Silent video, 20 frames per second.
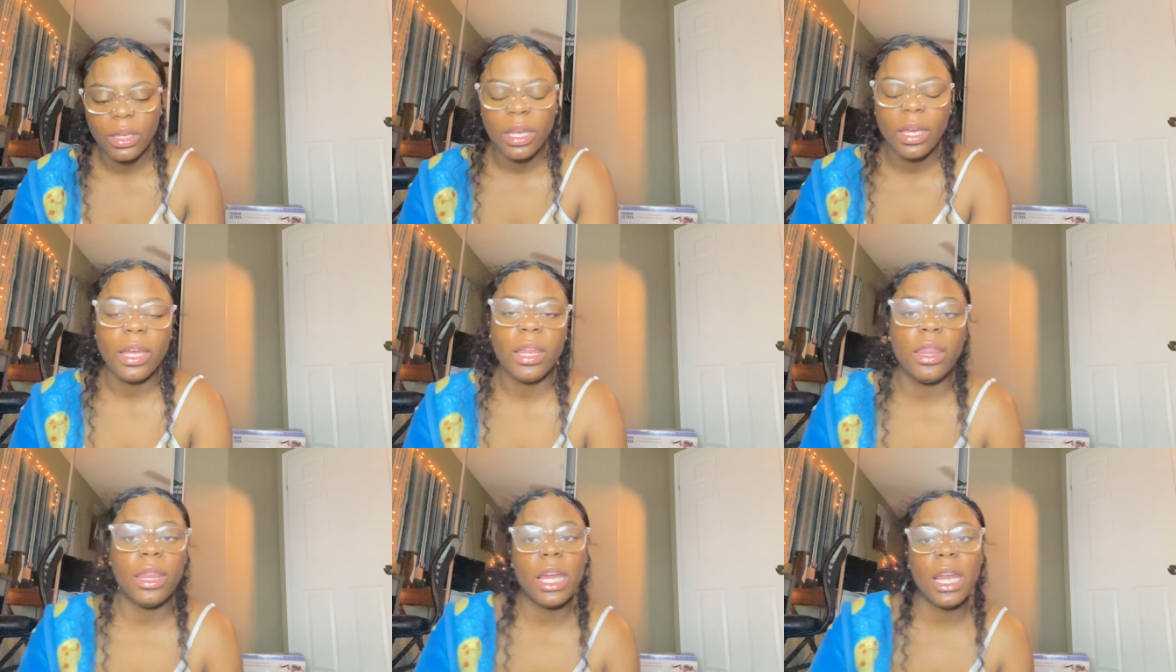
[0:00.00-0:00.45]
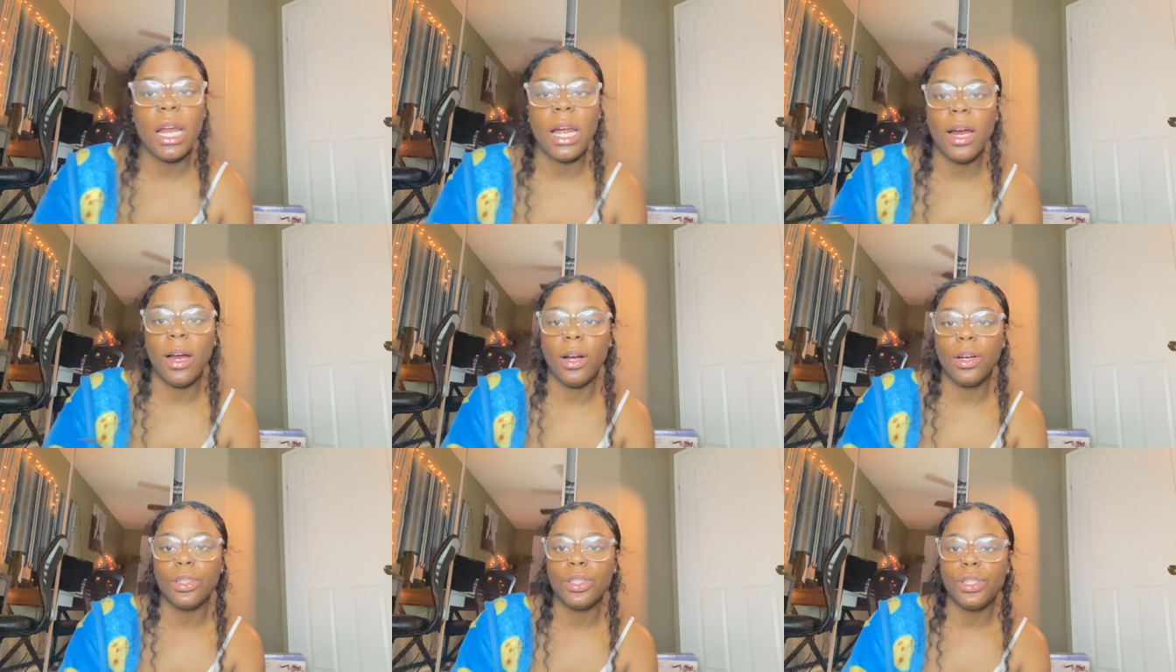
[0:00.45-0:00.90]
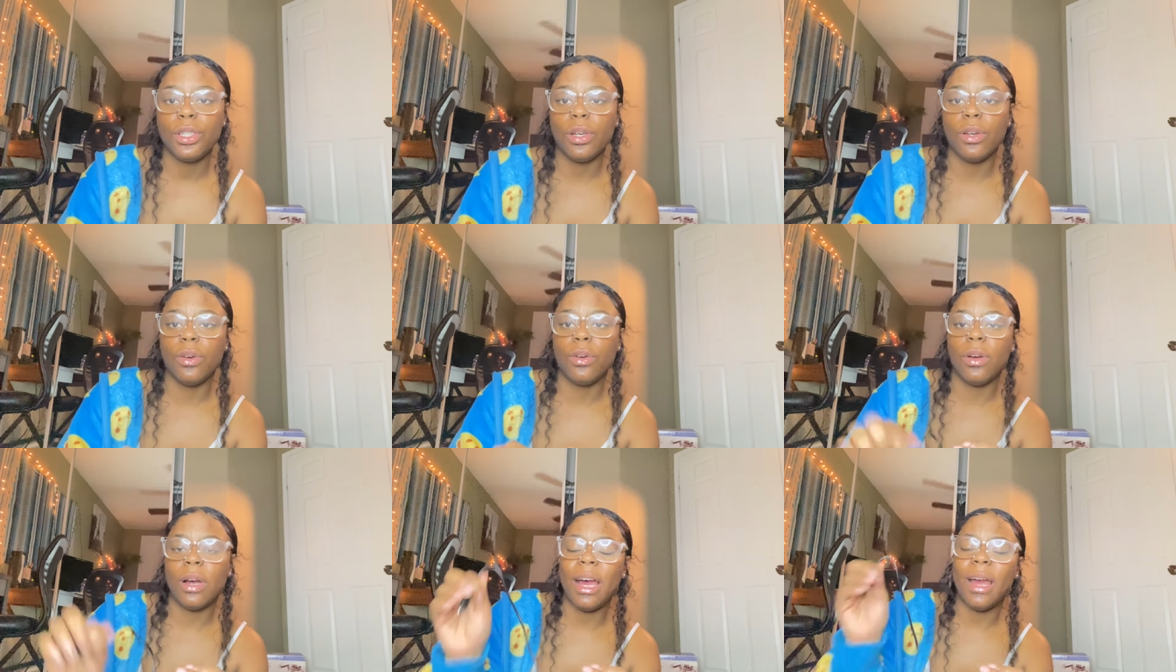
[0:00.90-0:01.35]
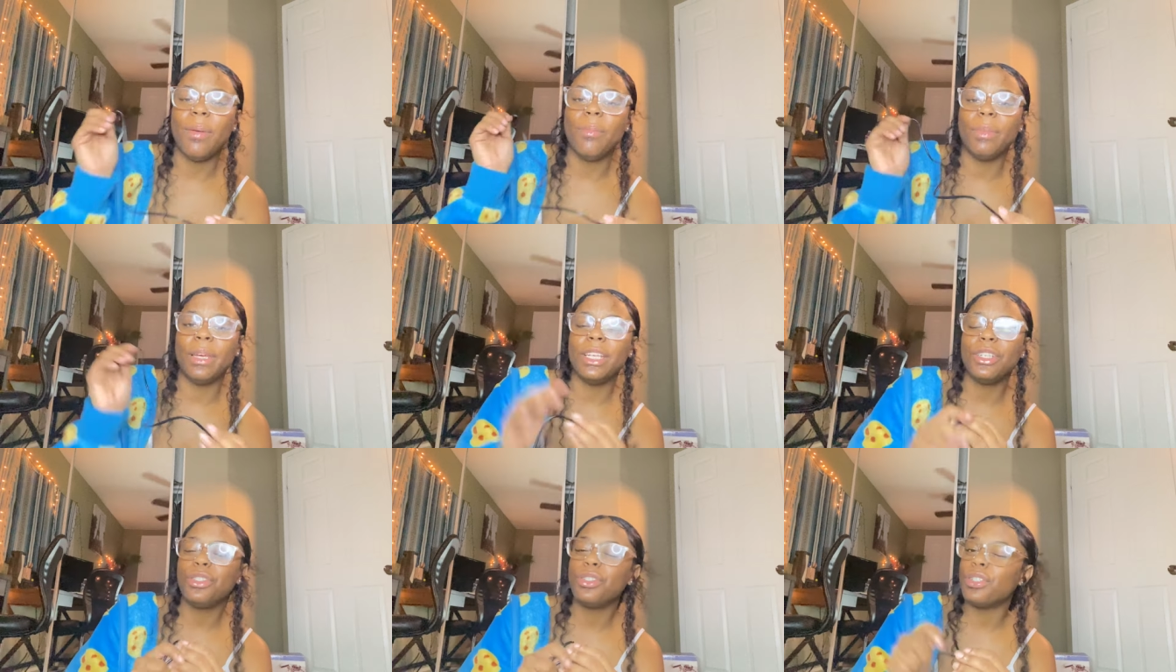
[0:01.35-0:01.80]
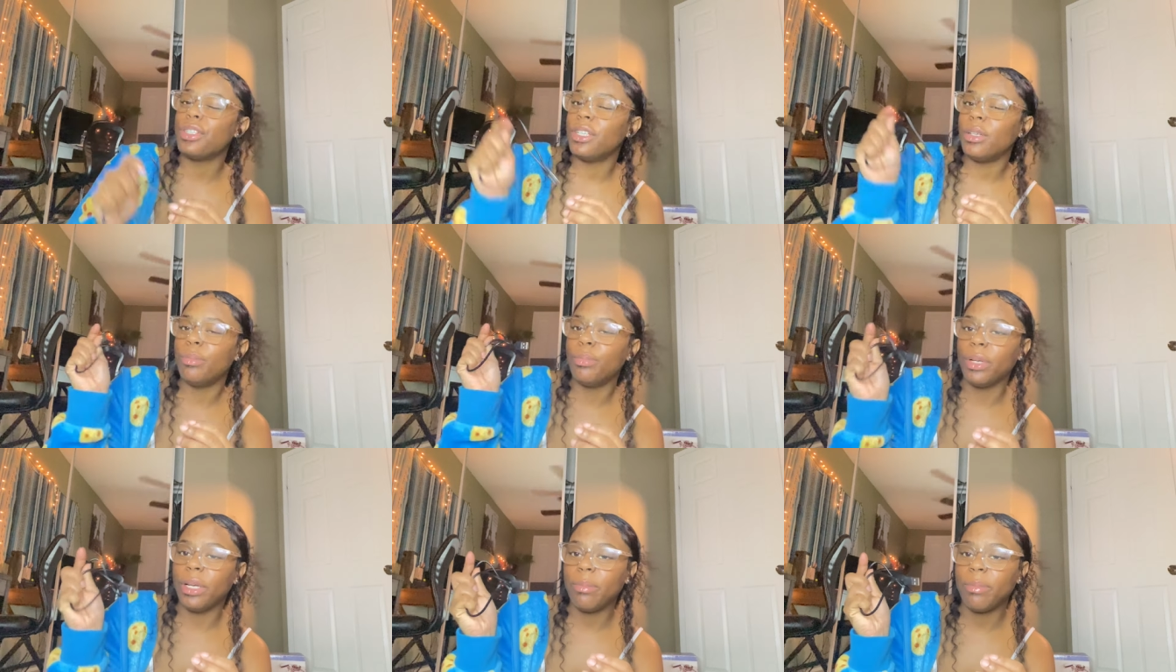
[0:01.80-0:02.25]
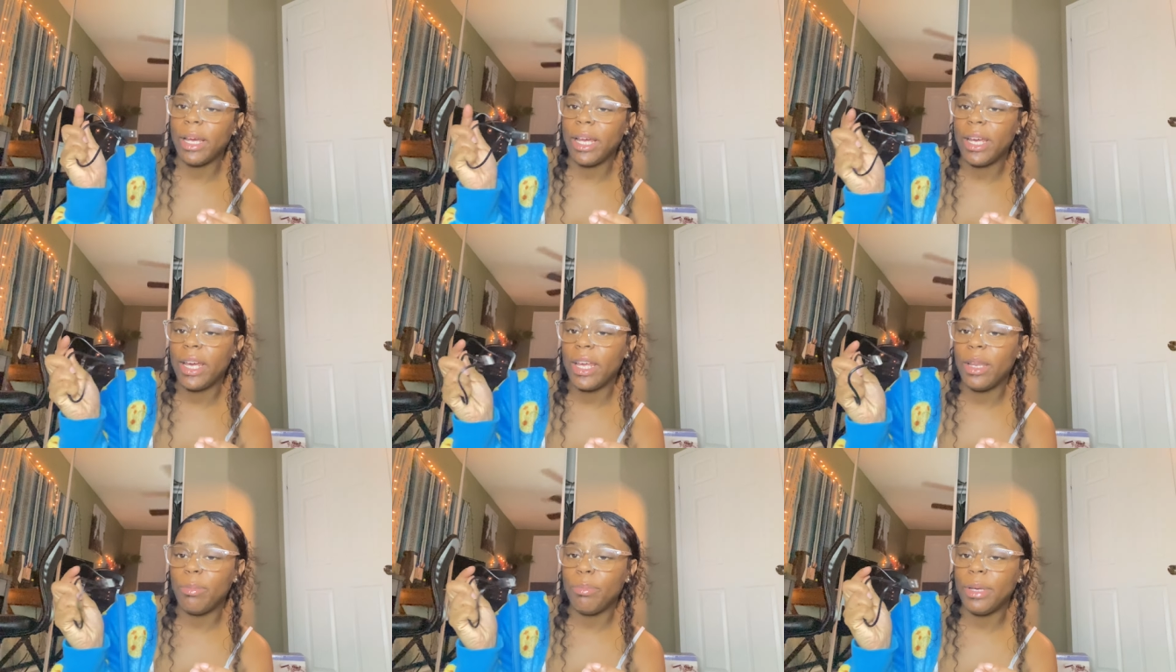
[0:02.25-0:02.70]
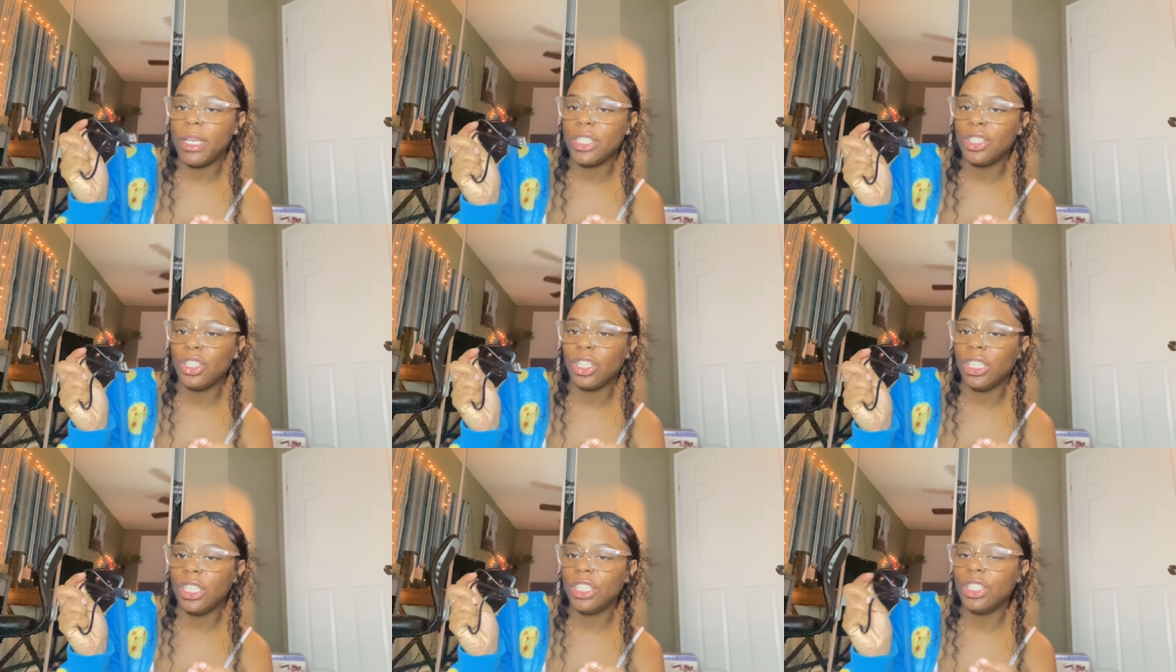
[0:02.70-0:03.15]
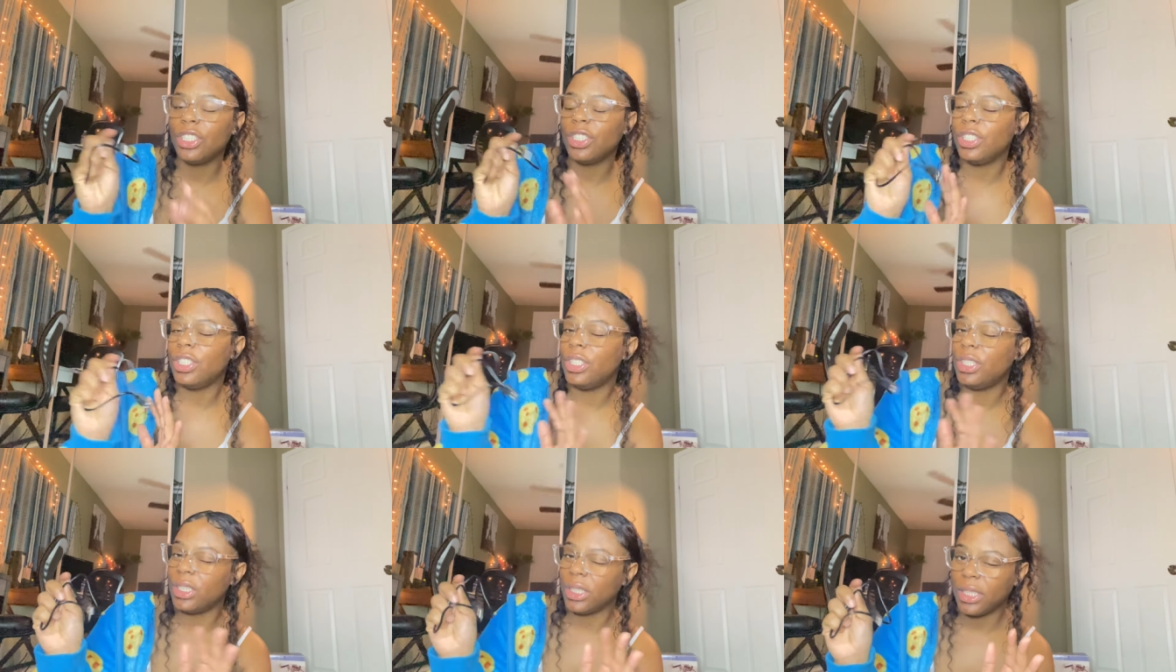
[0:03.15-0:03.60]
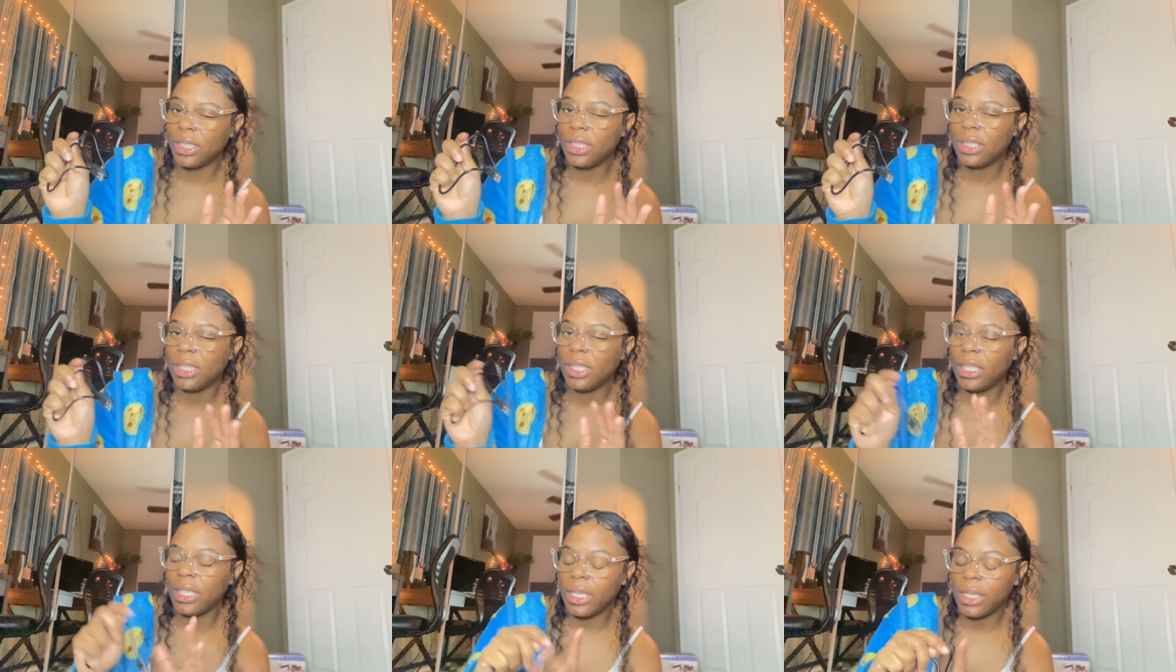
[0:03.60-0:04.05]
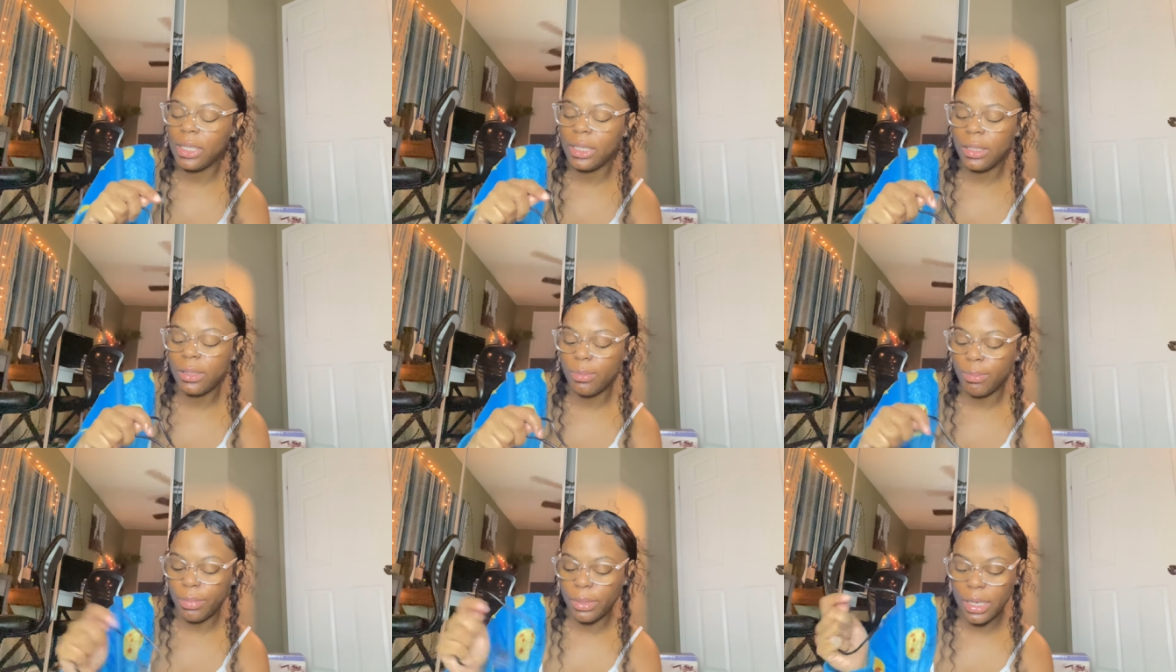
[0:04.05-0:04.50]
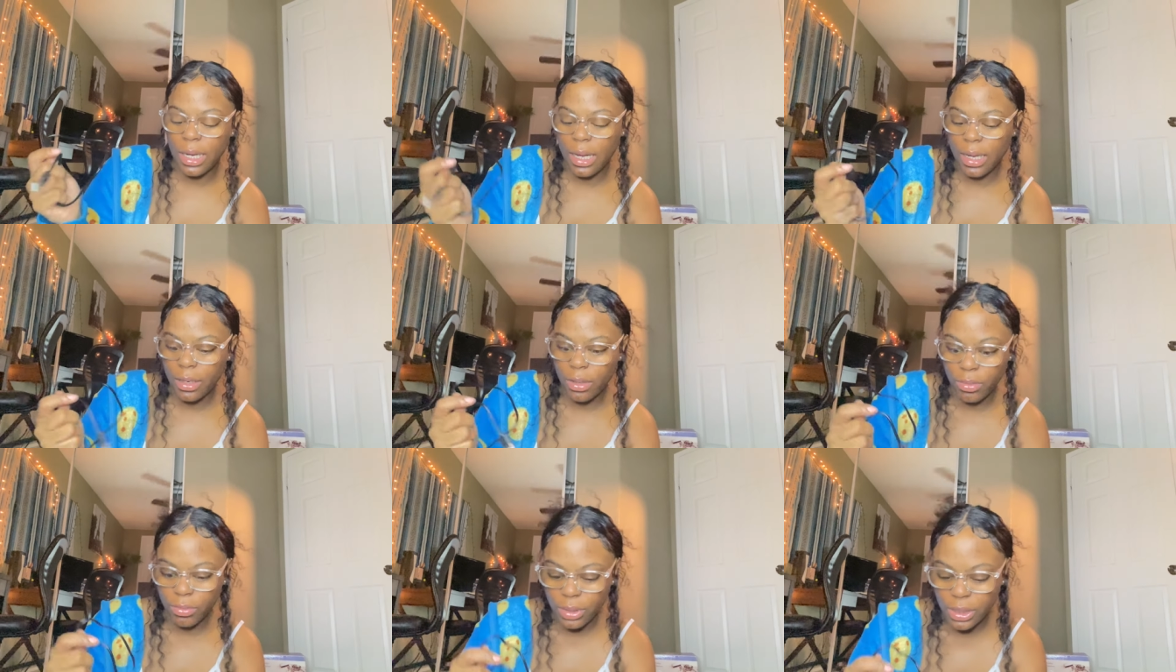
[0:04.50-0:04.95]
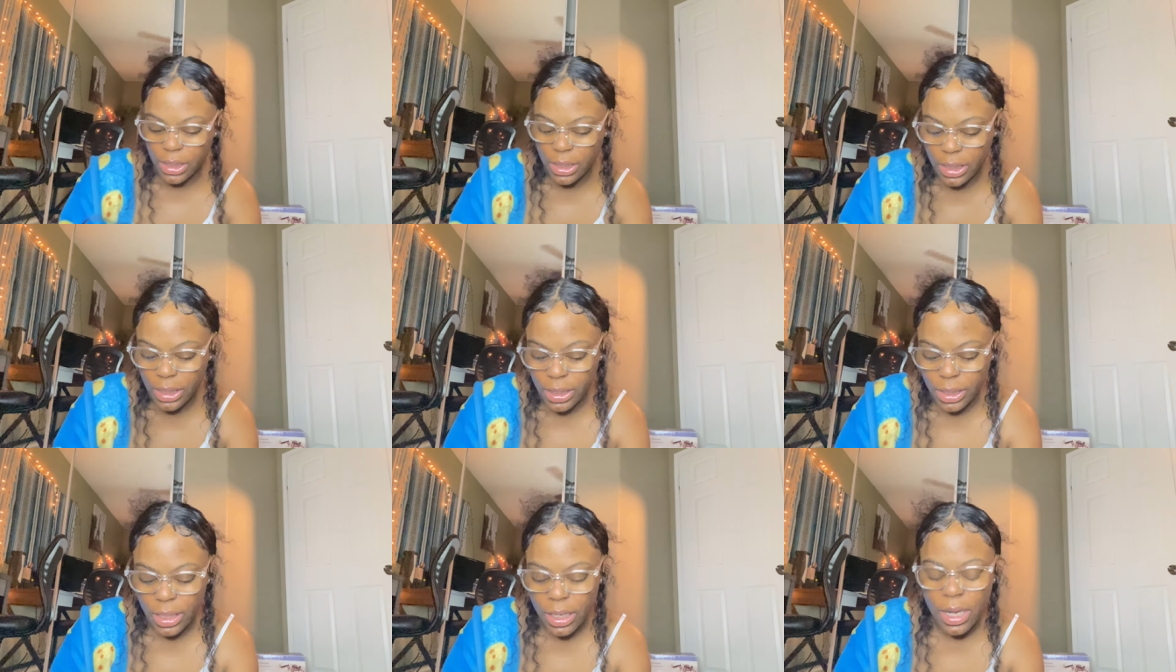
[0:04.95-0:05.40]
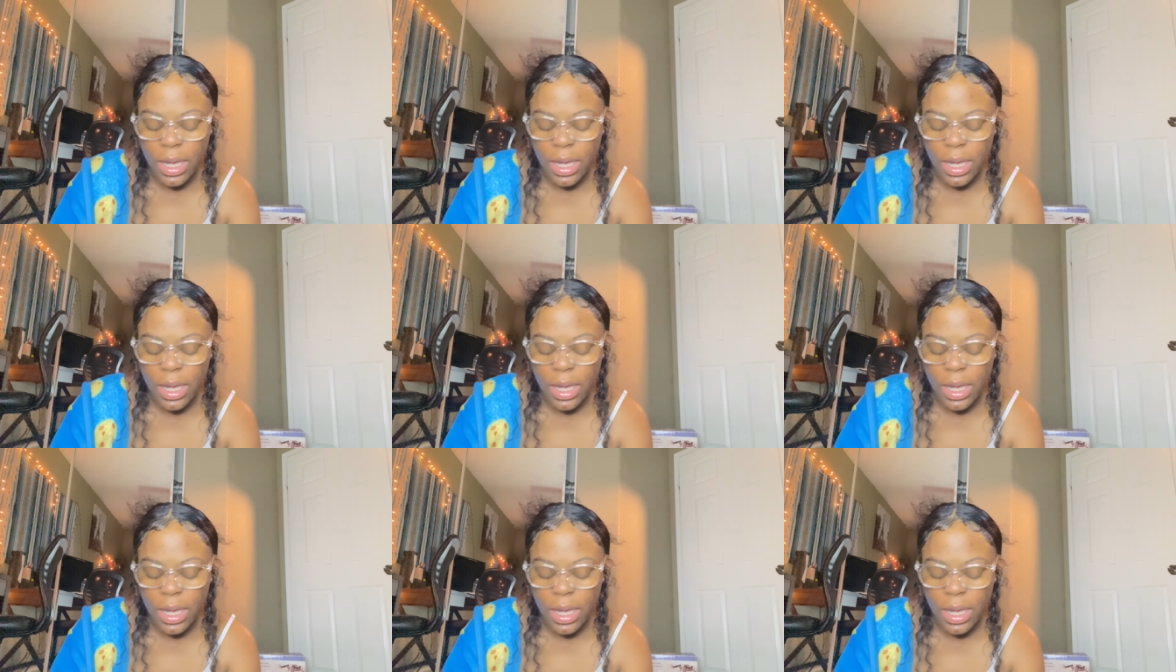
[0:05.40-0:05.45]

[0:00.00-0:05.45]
And then I make sure to bring my headband charger just in case, but I don't need it.